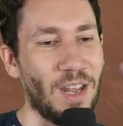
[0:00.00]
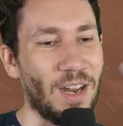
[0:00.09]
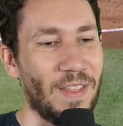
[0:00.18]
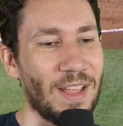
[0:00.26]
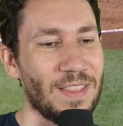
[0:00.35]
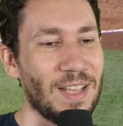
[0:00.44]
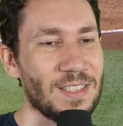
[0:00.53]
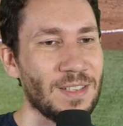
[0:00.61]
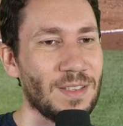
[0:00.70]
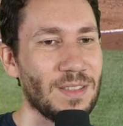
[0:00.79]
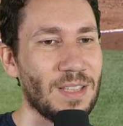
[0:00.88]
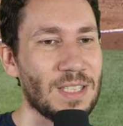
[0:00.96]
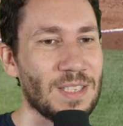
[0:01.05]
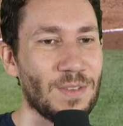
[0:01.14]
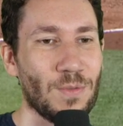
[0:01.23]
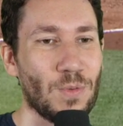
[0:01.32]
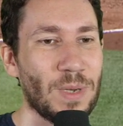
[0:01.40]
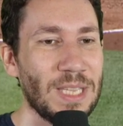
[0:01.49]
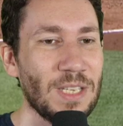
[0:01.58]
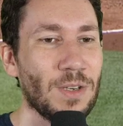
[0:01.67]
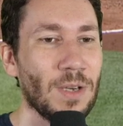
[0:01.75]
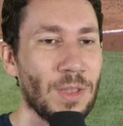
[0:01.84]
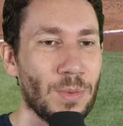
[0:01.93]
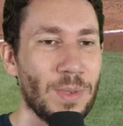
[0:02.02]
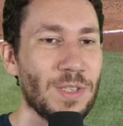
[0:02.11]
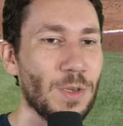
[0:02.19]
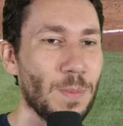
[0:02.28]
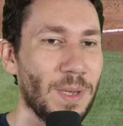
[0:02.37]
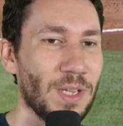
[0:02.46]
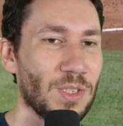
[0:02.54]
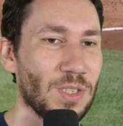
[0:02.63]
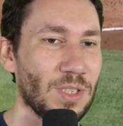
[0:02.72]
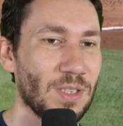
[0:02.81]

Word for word: no, that, that's a that's a really good three two pitch.